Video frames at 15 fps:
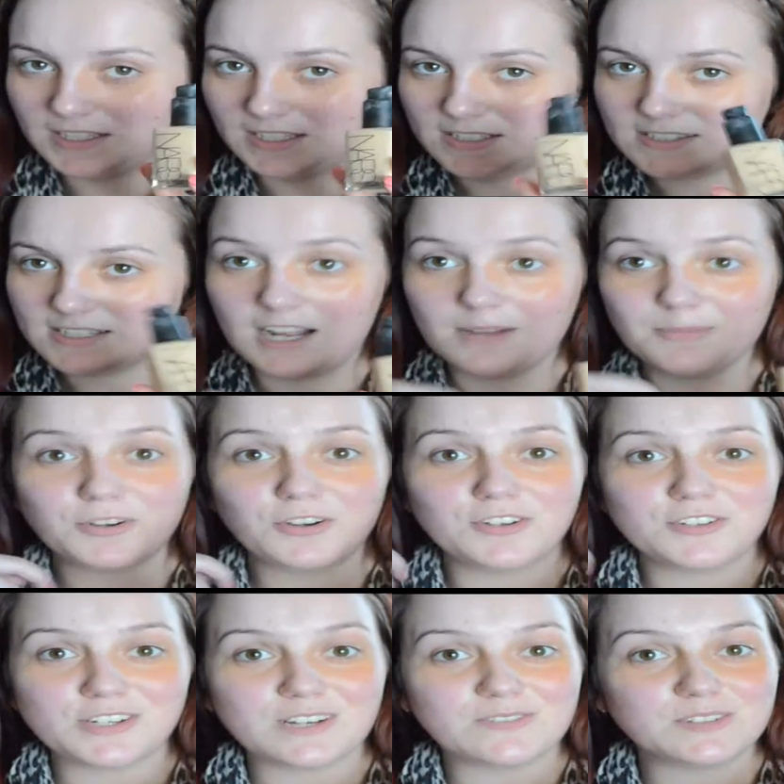this, I'm
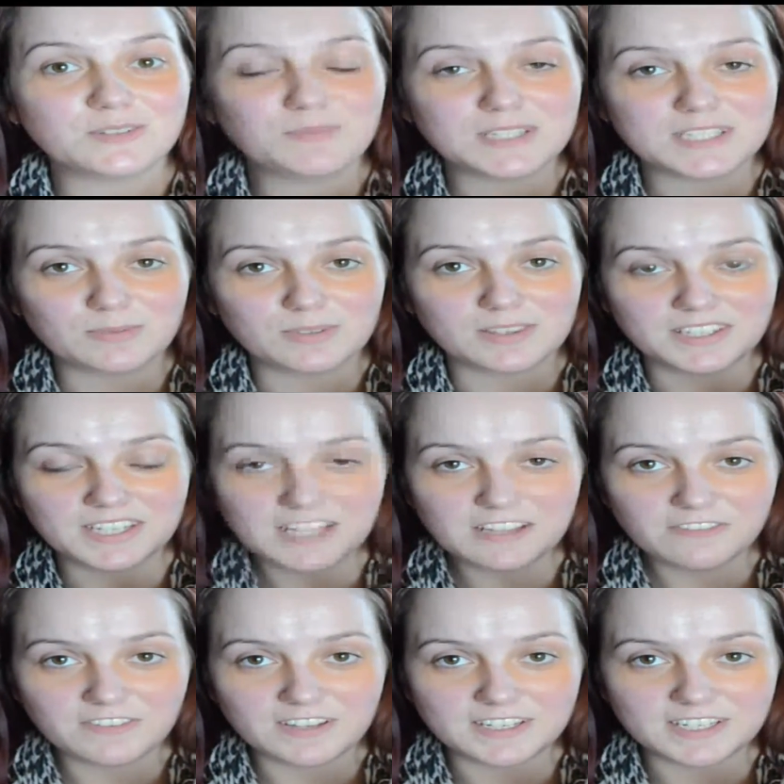going to have to mix it with
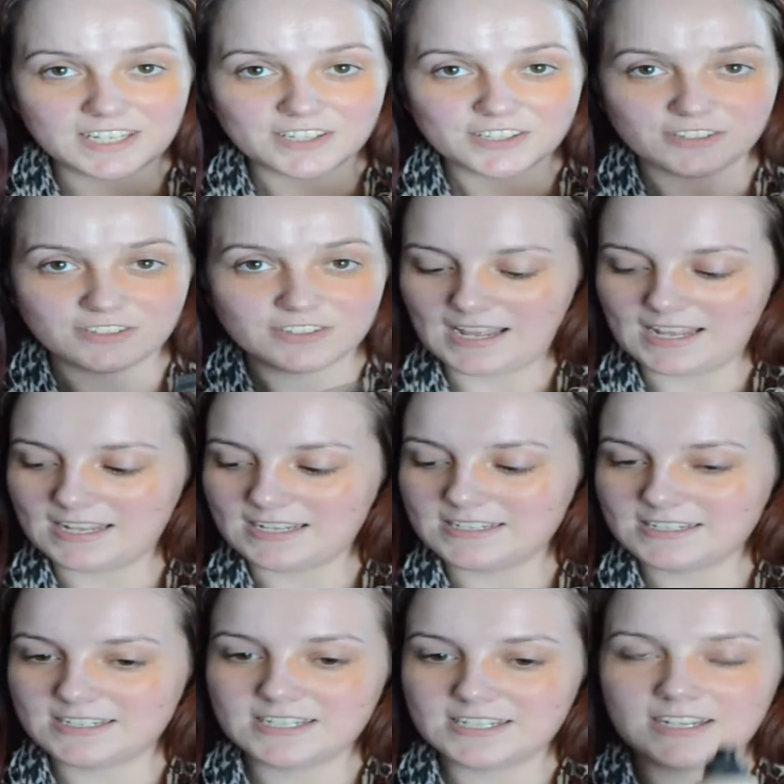another foundation.
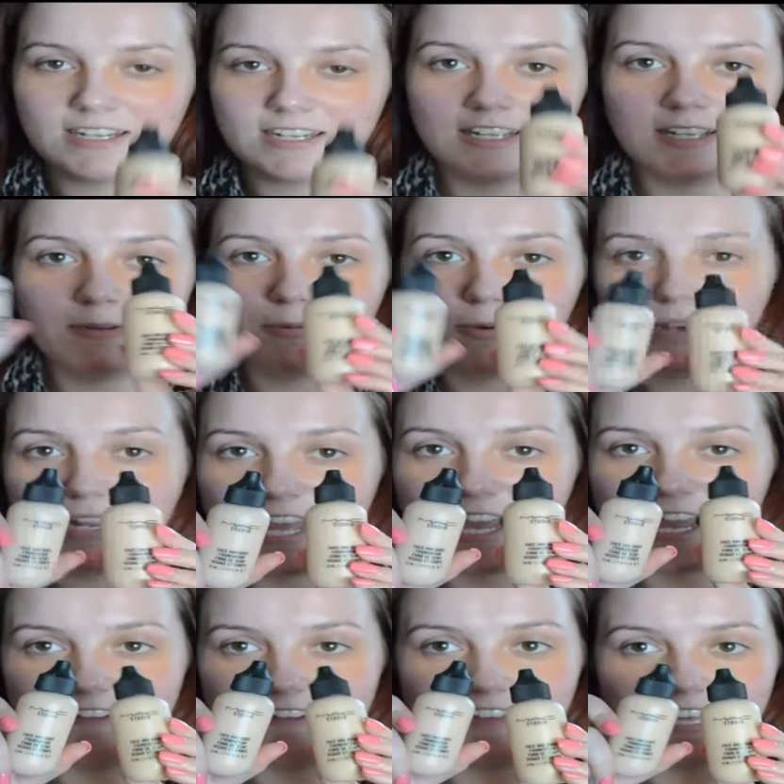And what I
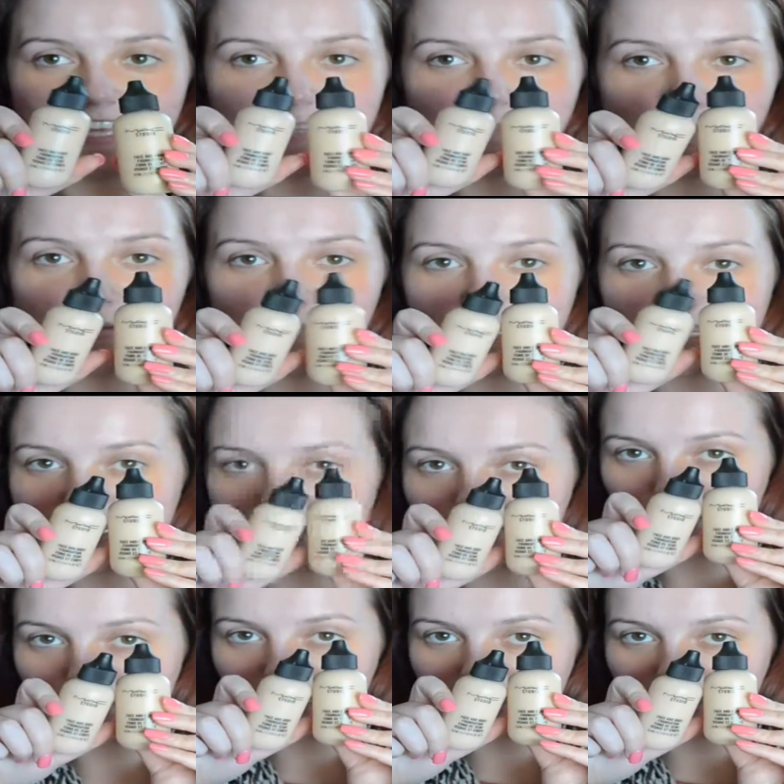have at the moment is
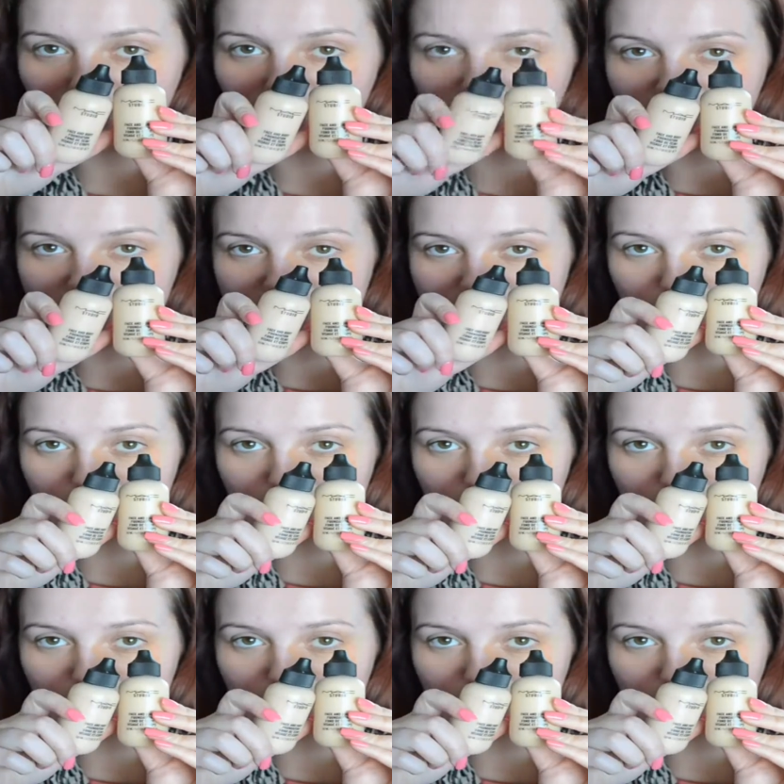MAC Face